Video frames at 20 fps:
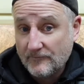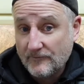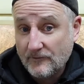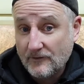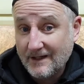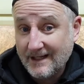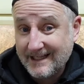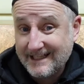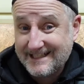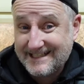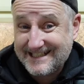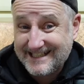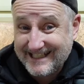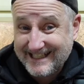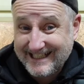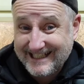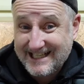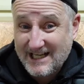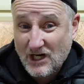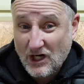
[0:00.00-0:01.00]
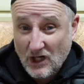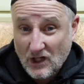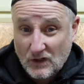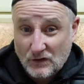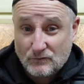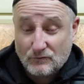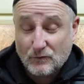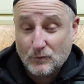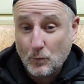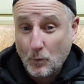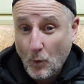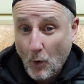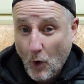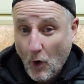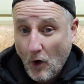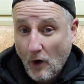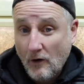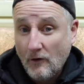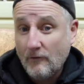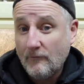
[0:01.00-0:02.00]
for an 1800
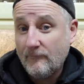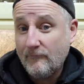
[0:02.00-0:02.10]
watt